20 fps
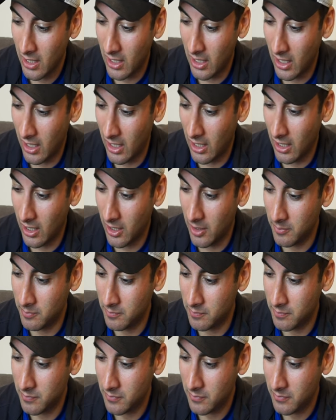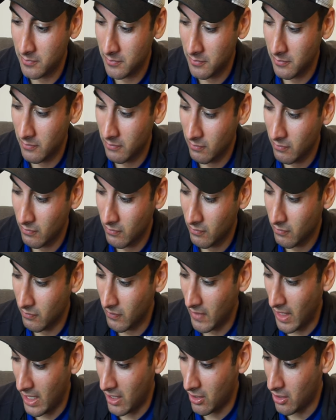Um,
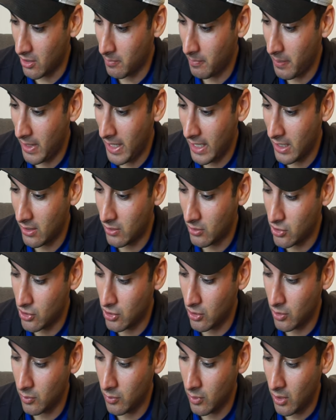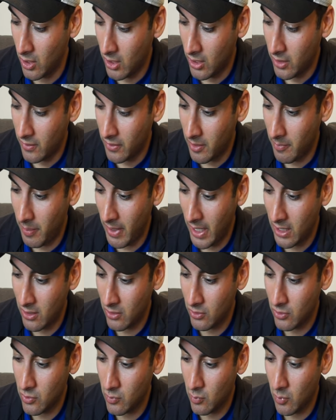and our panel, so the
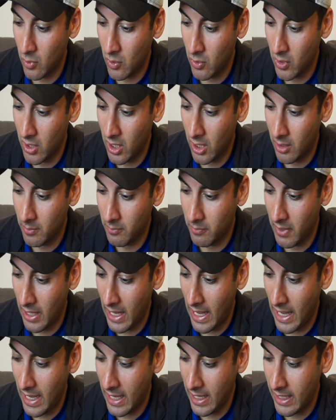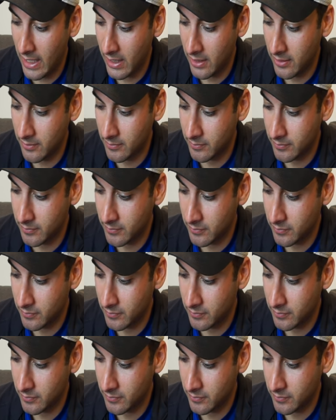panels woke up at